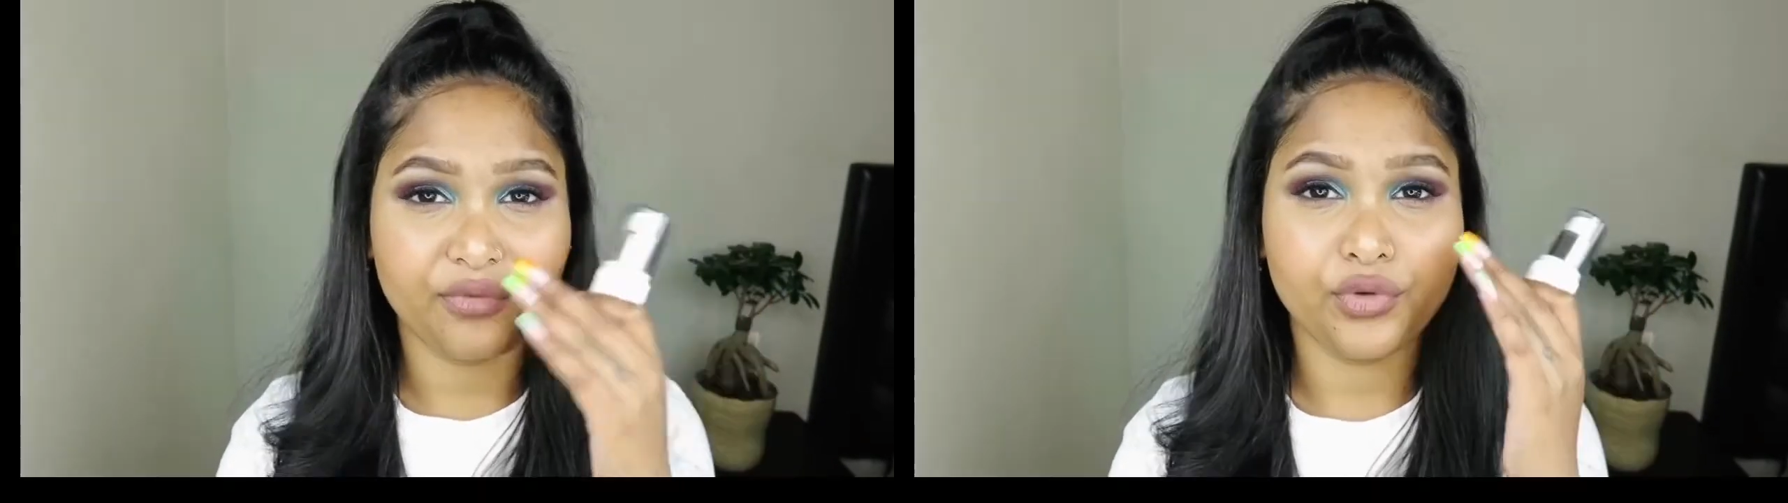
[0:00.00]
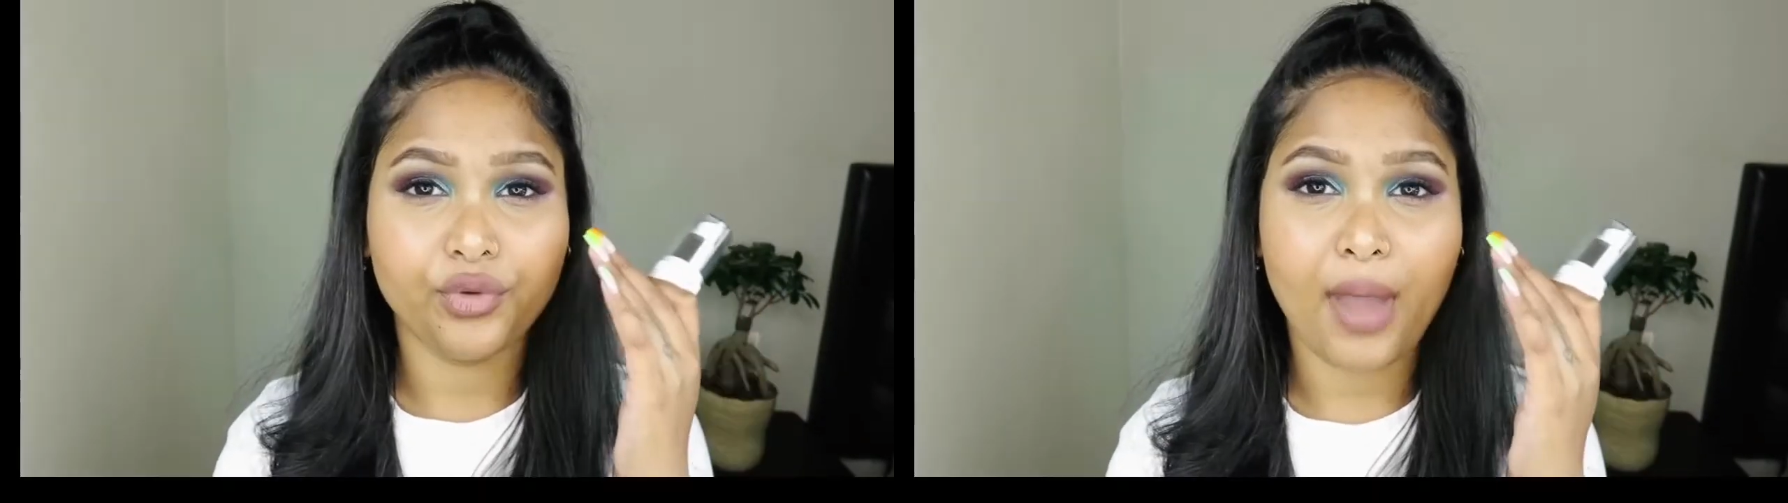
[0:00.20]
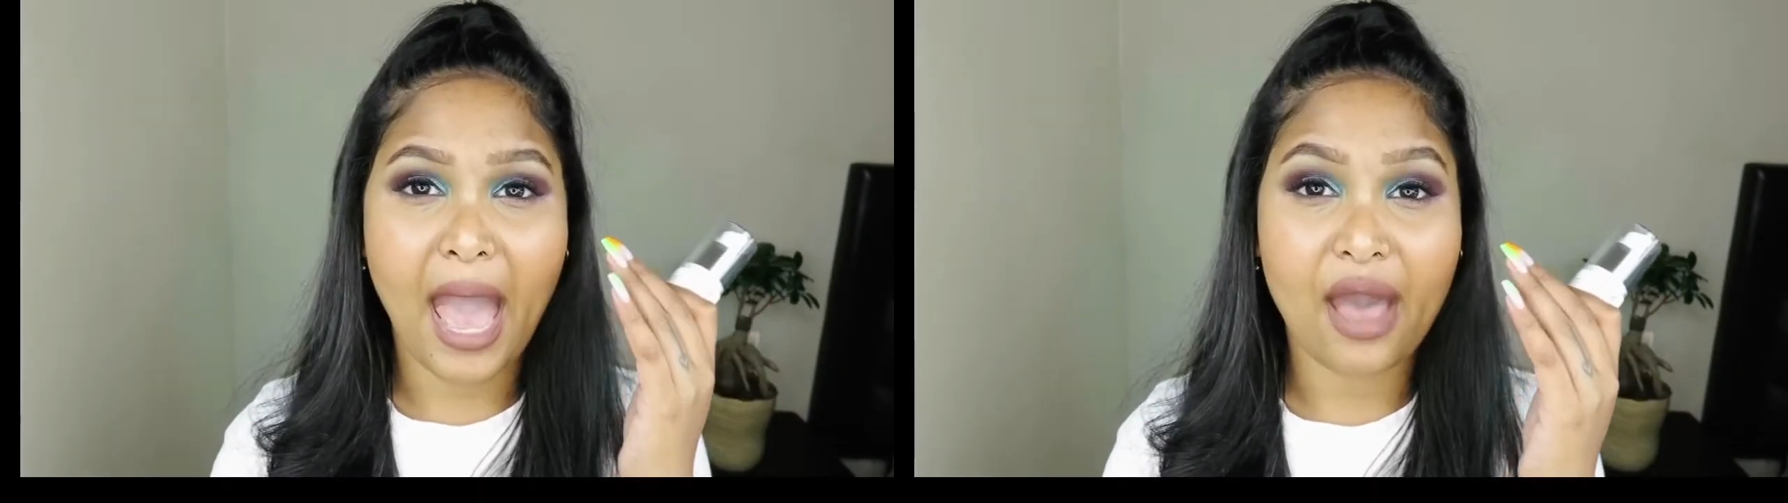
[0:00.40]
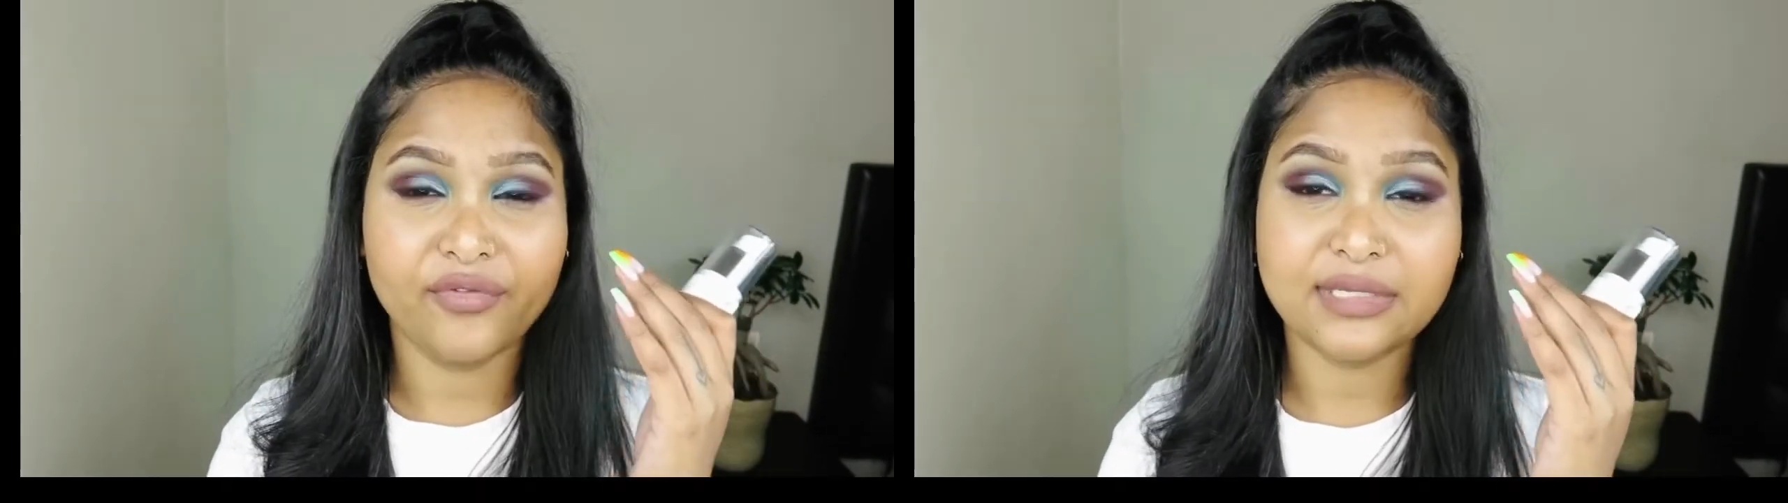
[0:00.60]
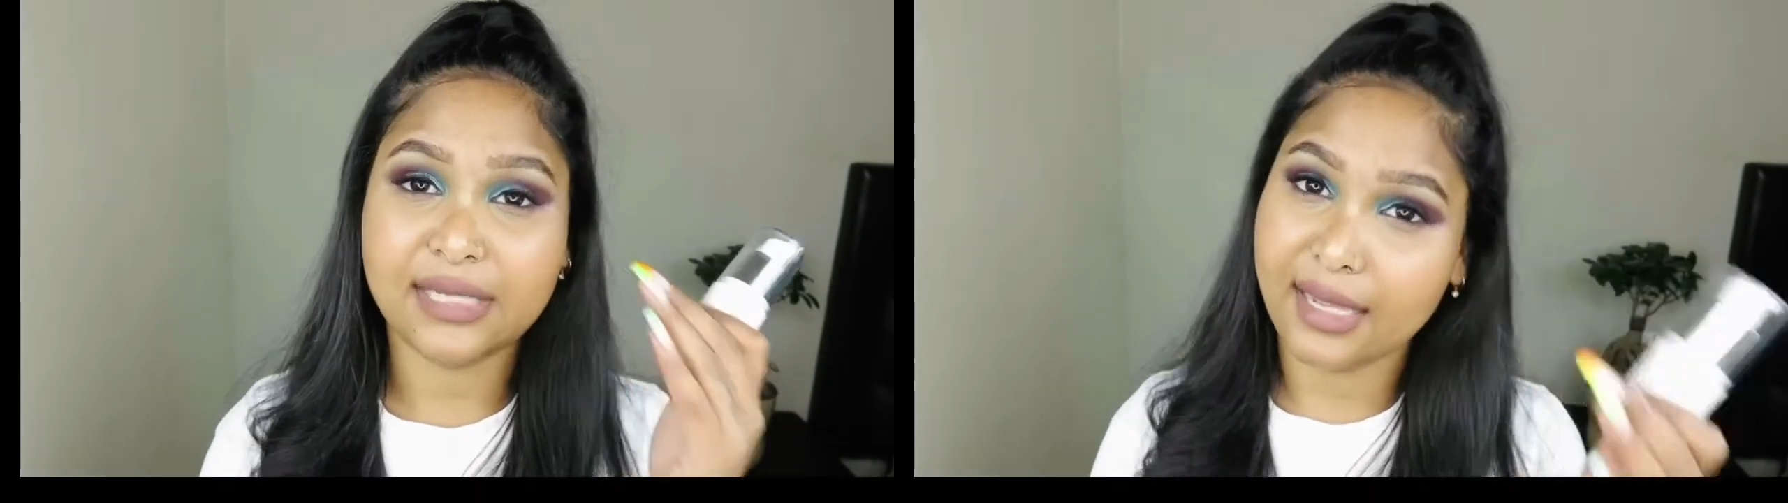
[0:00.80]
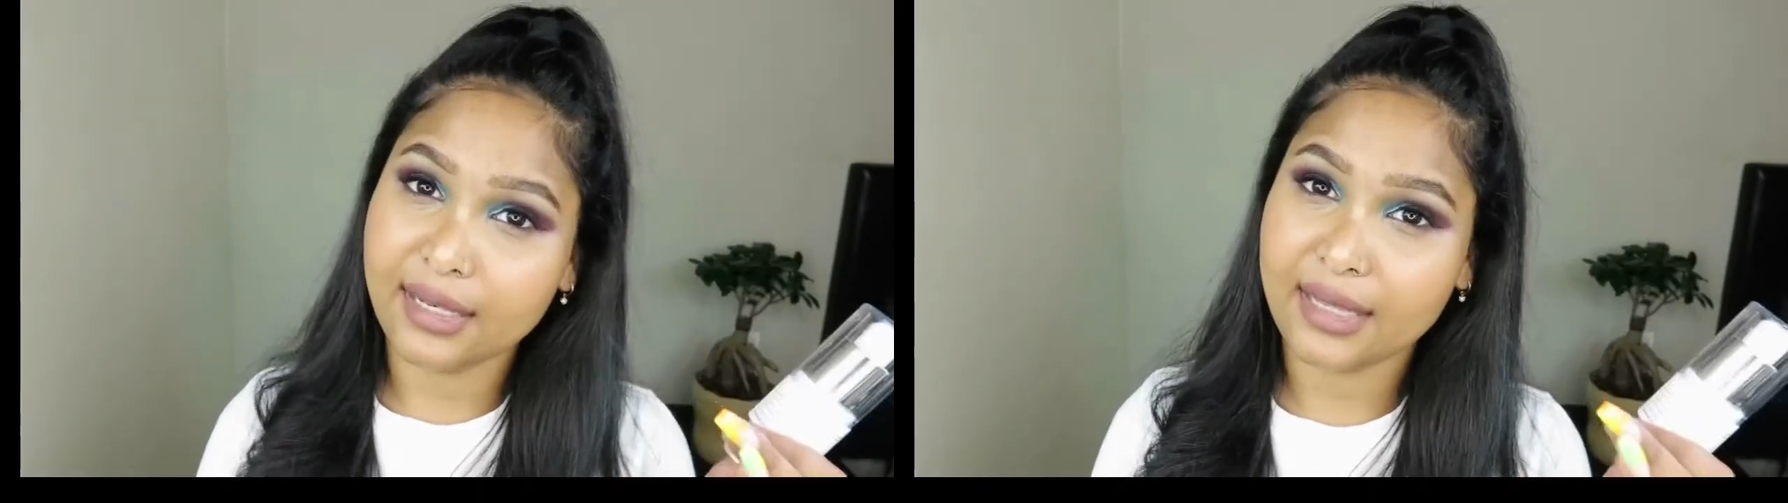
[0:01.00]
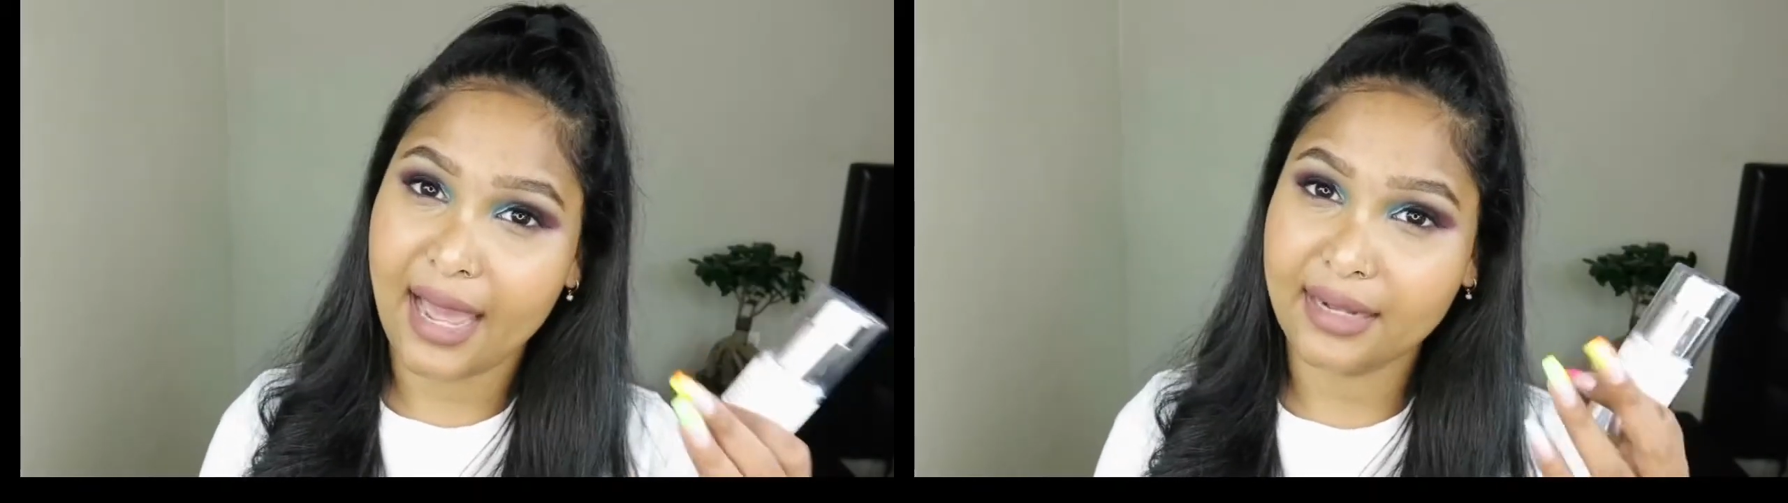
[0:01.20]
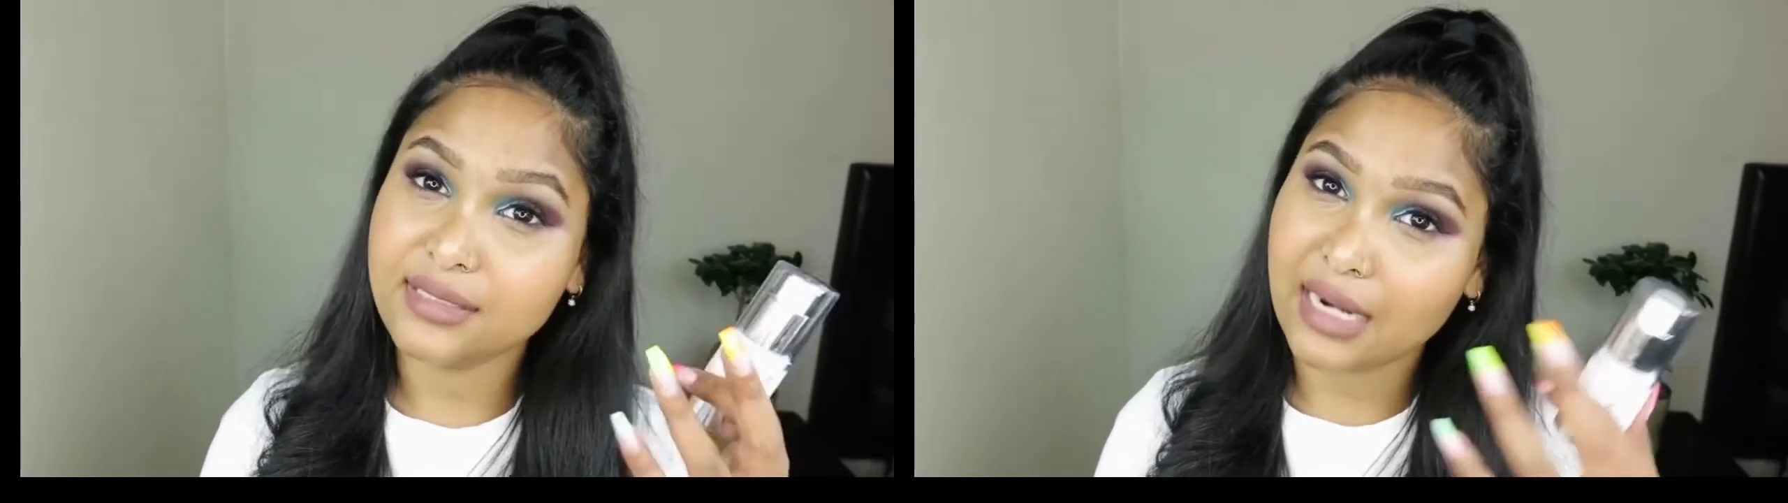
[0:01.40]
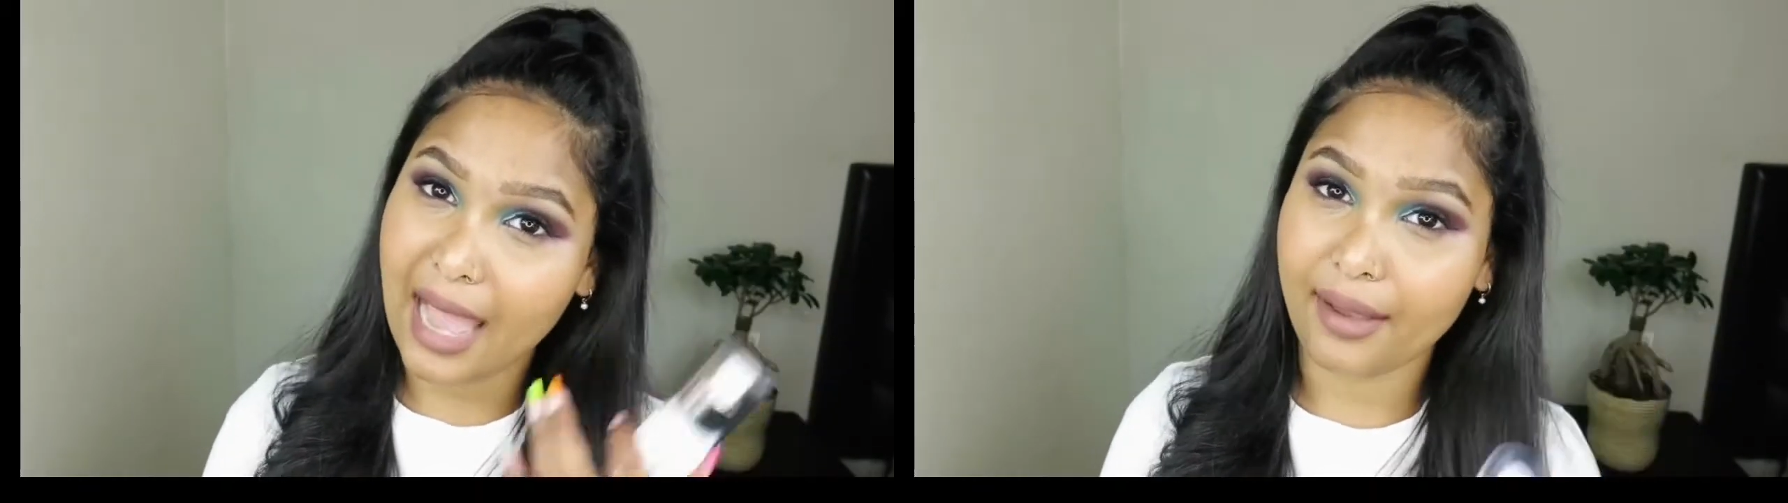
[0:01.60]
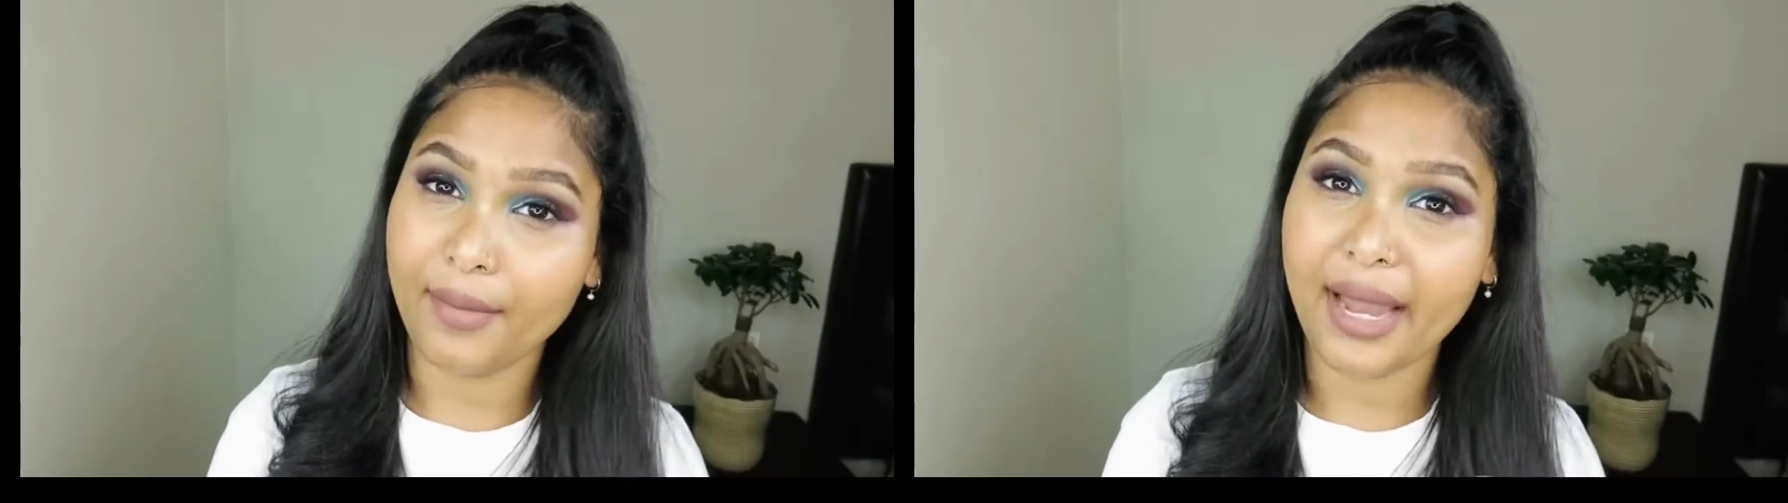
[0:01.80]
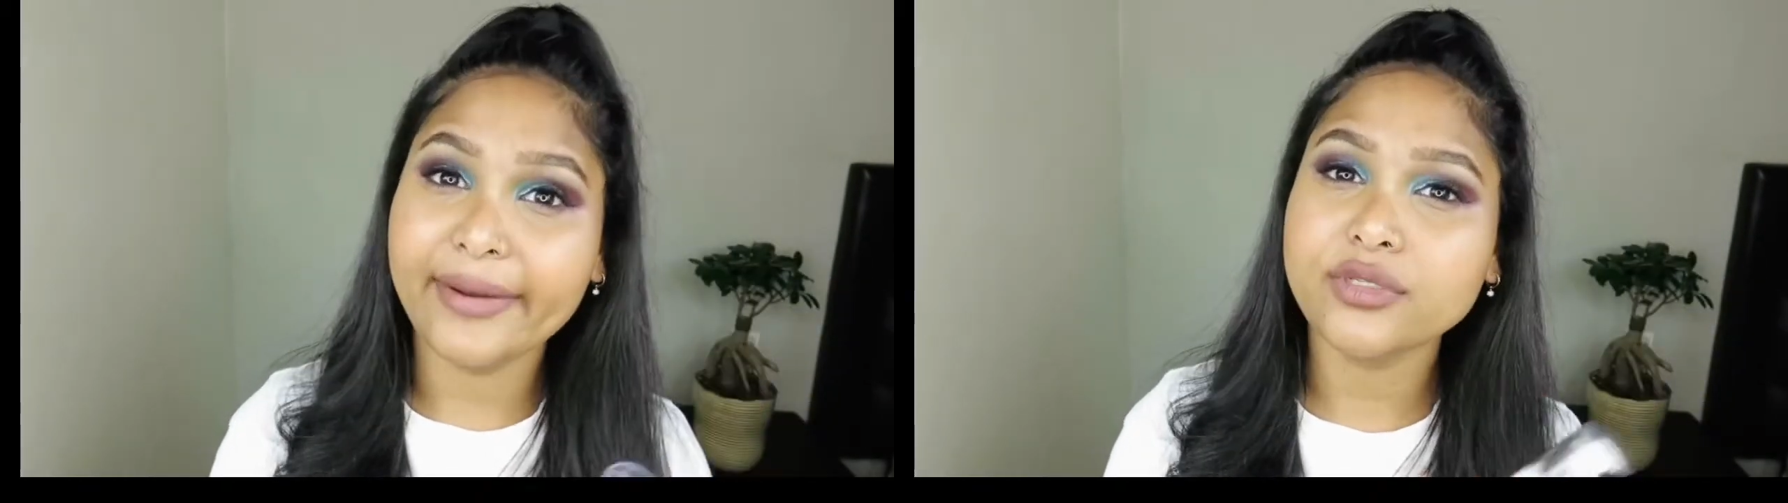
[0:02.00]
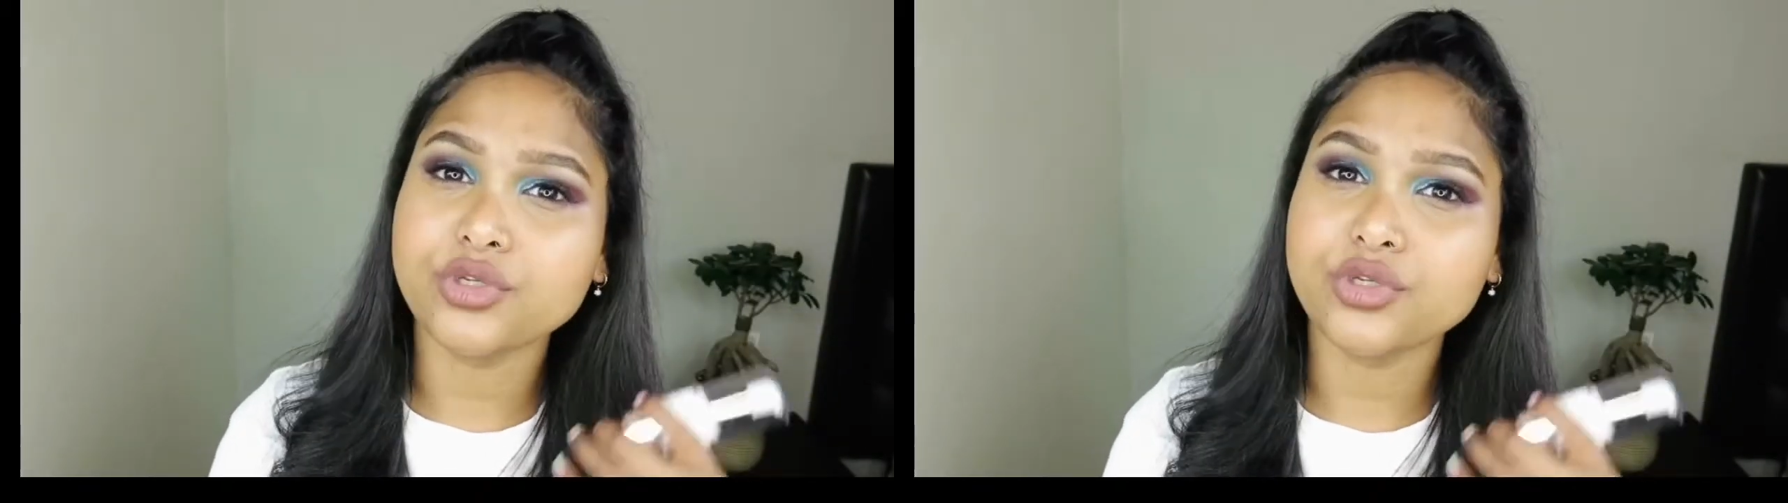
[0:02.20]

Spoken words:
you have skin that's like mine,